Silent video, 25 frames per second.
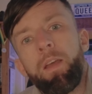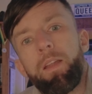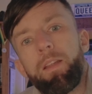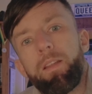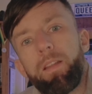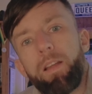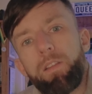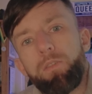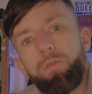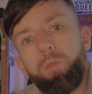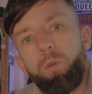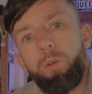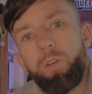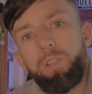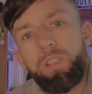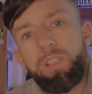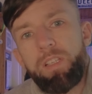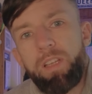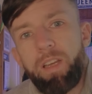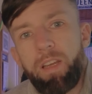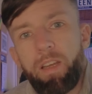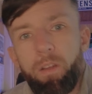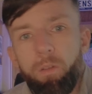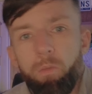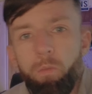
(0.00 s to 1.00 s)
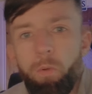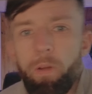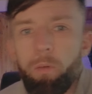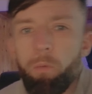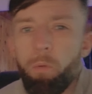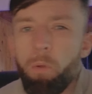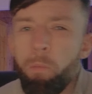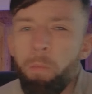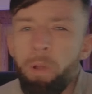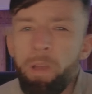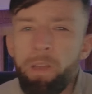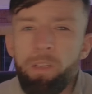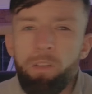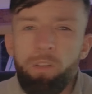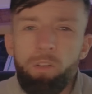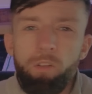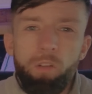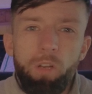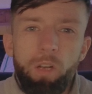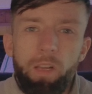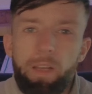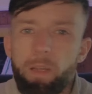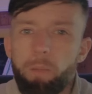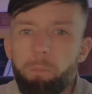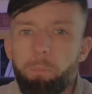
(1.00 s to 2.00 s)
that's what we're sticking with. We might do
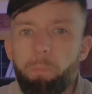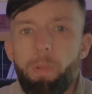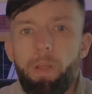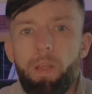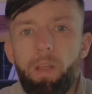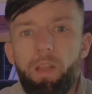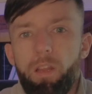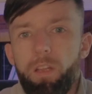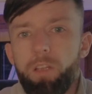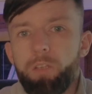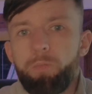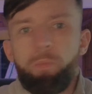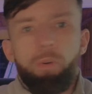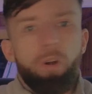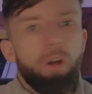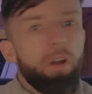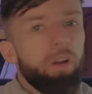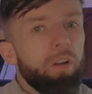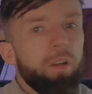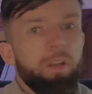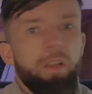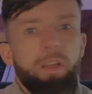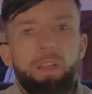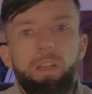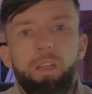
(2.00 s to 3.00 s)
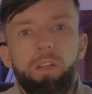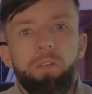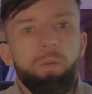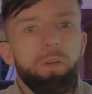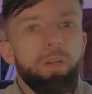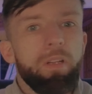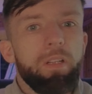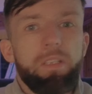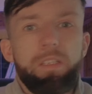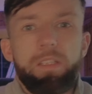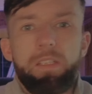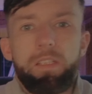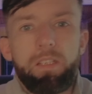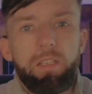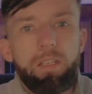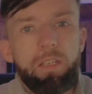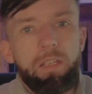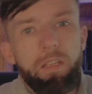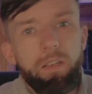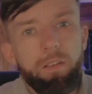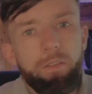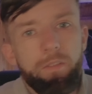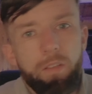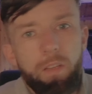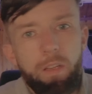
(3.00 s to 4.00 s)
like a beige brown gi. We'll
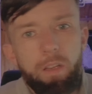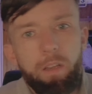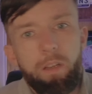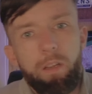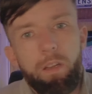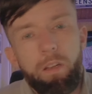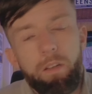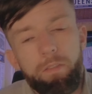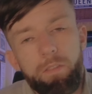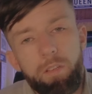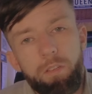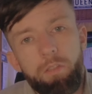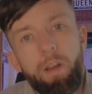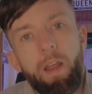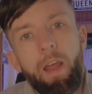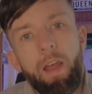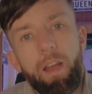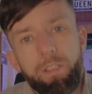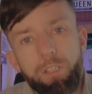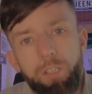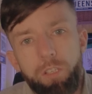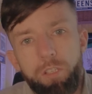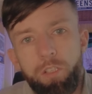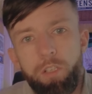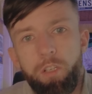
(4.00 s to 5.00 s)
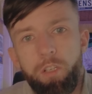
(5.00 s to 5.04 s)
see if the reaction's